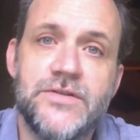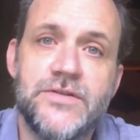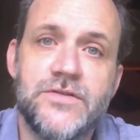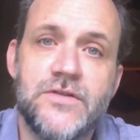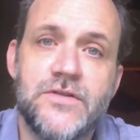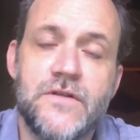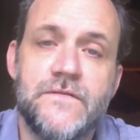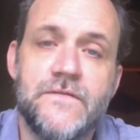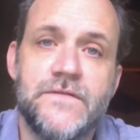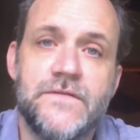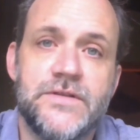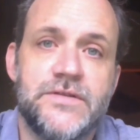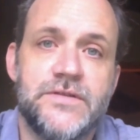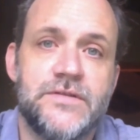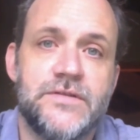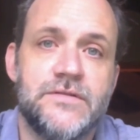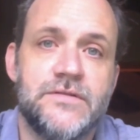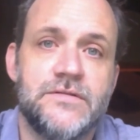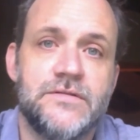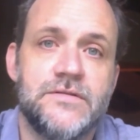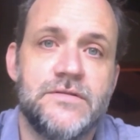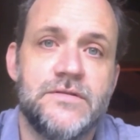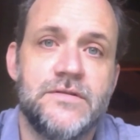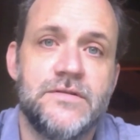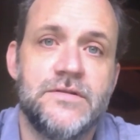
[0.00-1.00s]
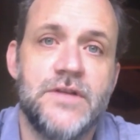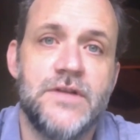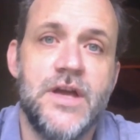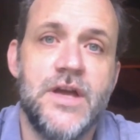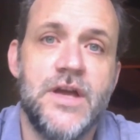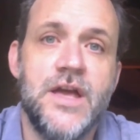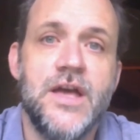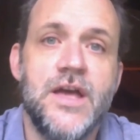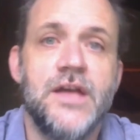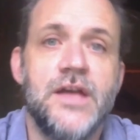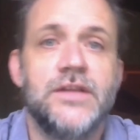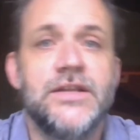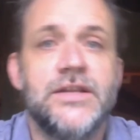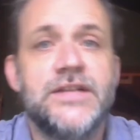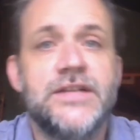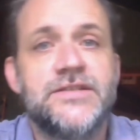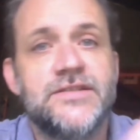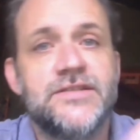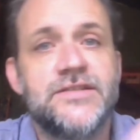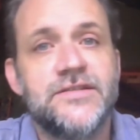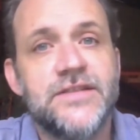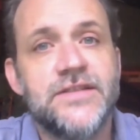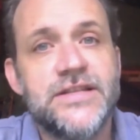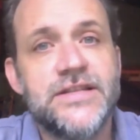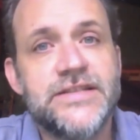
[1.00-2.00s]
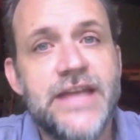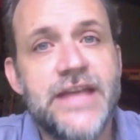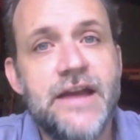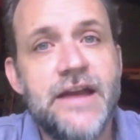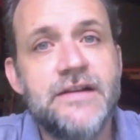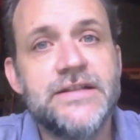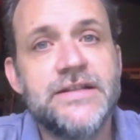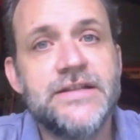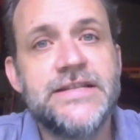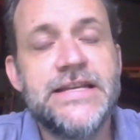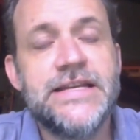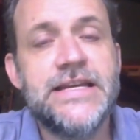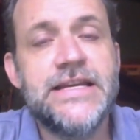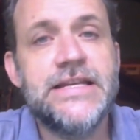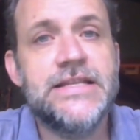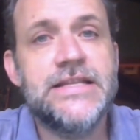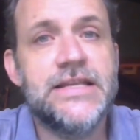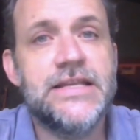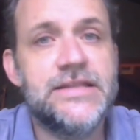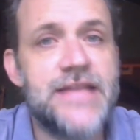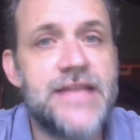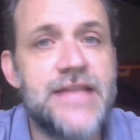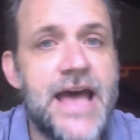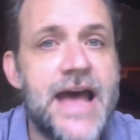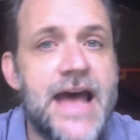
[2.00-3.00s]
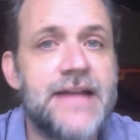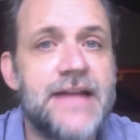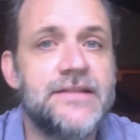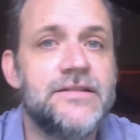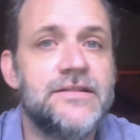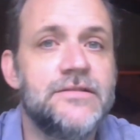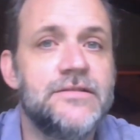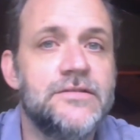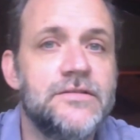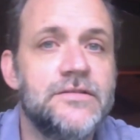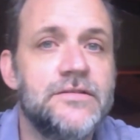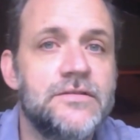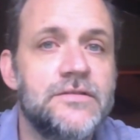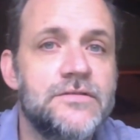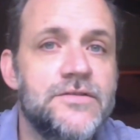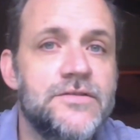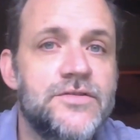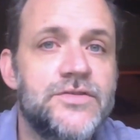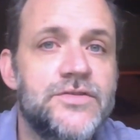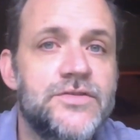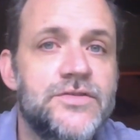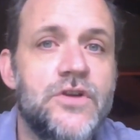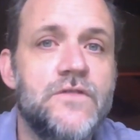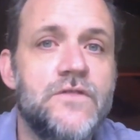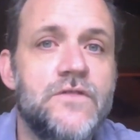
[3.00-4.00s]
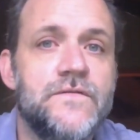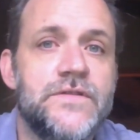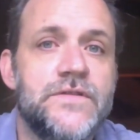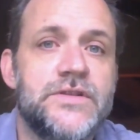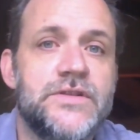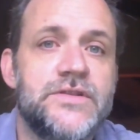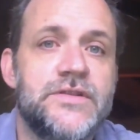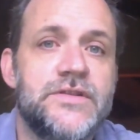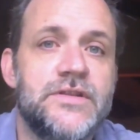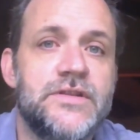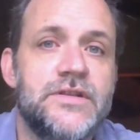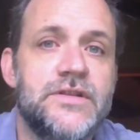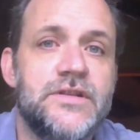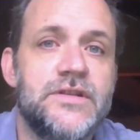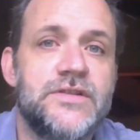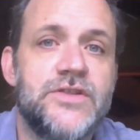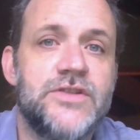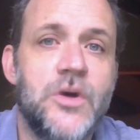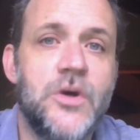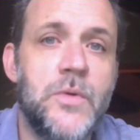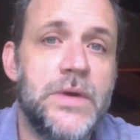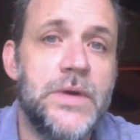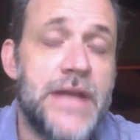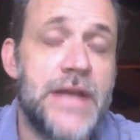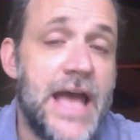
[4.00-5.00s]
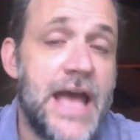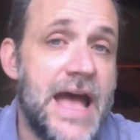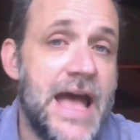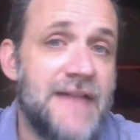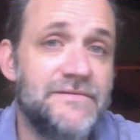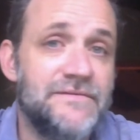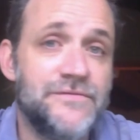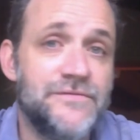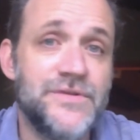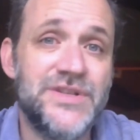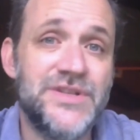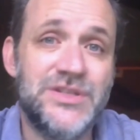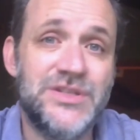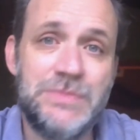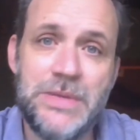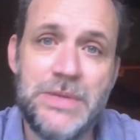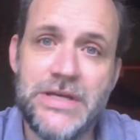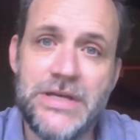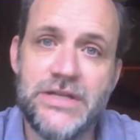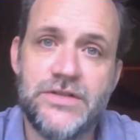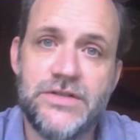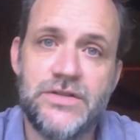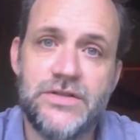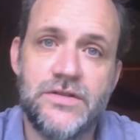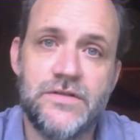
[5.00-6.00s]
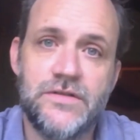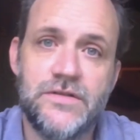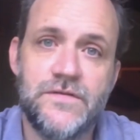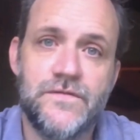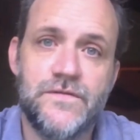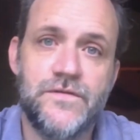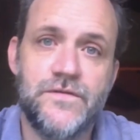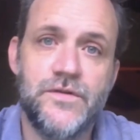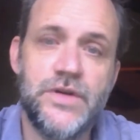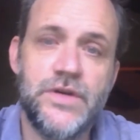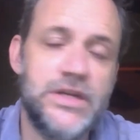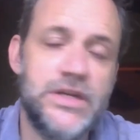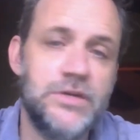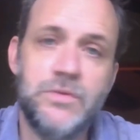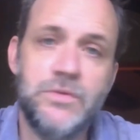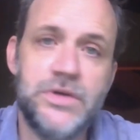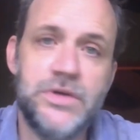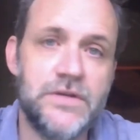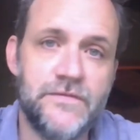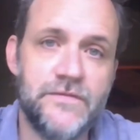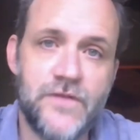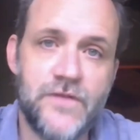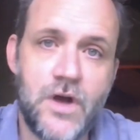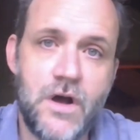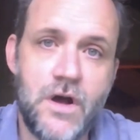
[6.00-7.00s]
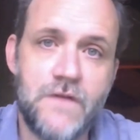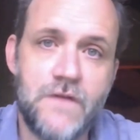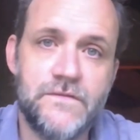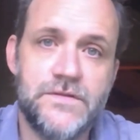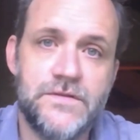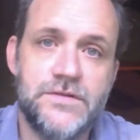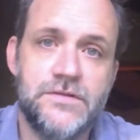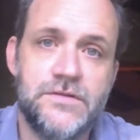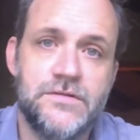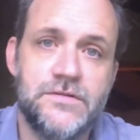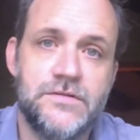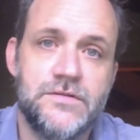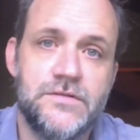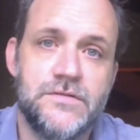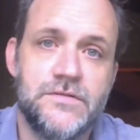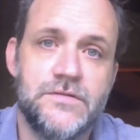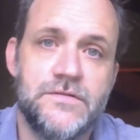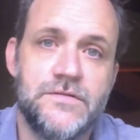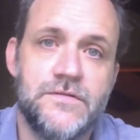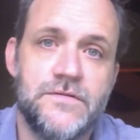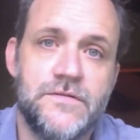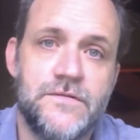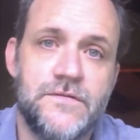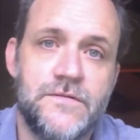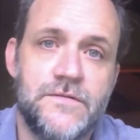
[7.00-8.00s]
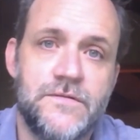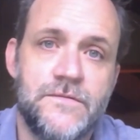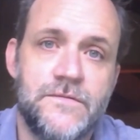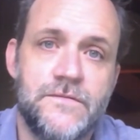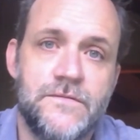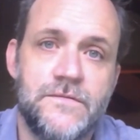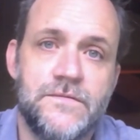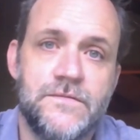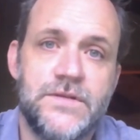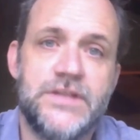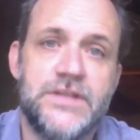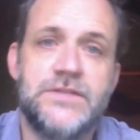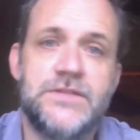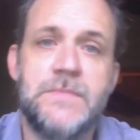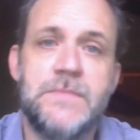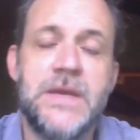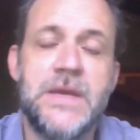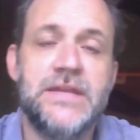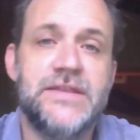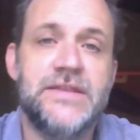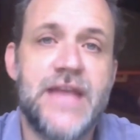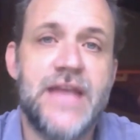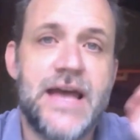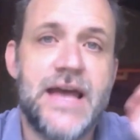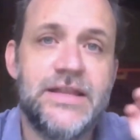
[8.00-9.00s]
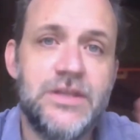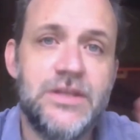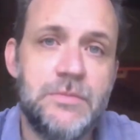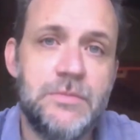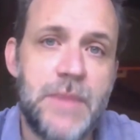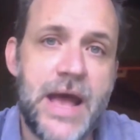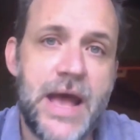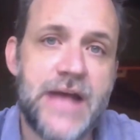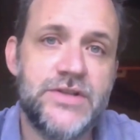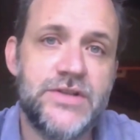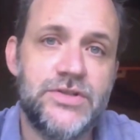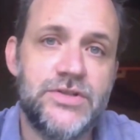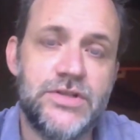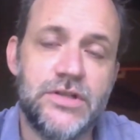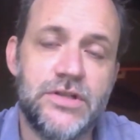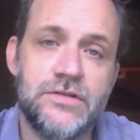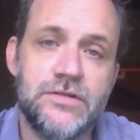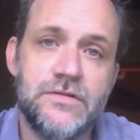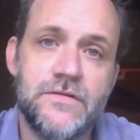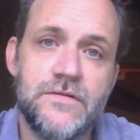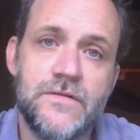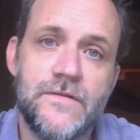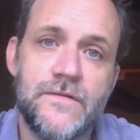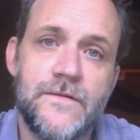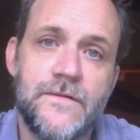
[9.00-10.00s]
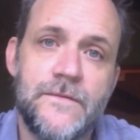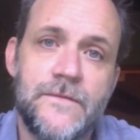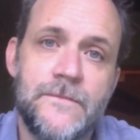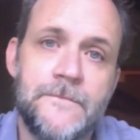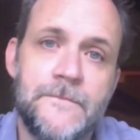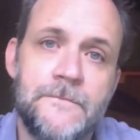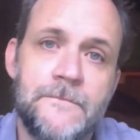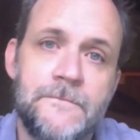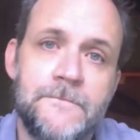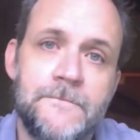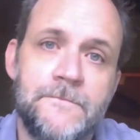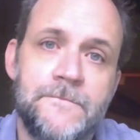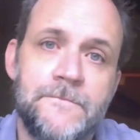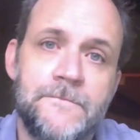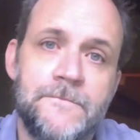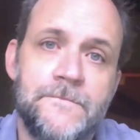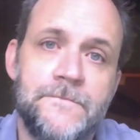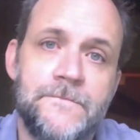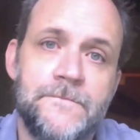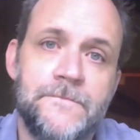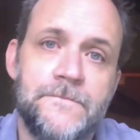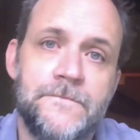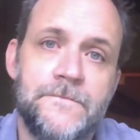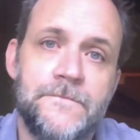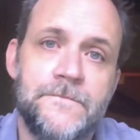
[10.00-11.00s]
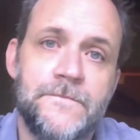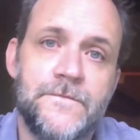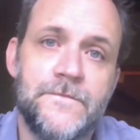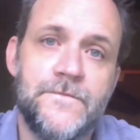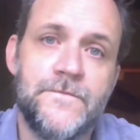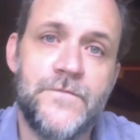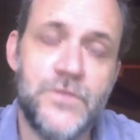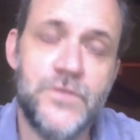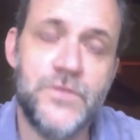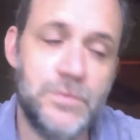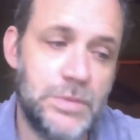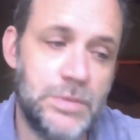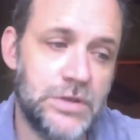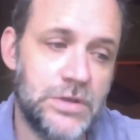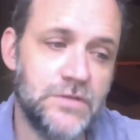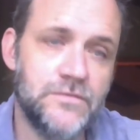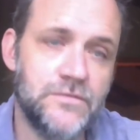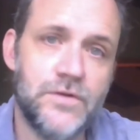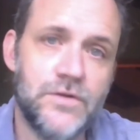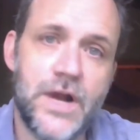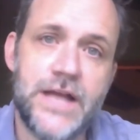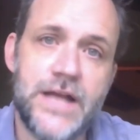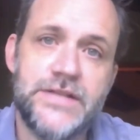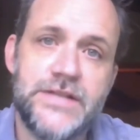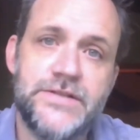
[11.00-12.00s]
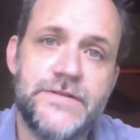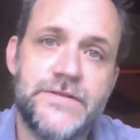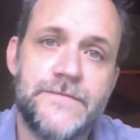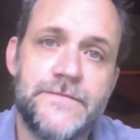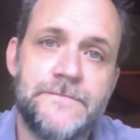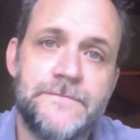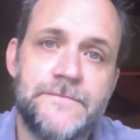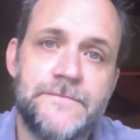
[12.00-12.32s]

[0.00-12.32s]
service. Let's let's guarantee that that service is going to have free speech for anyone involved. Let's make that the bastion for the Bill of Rights.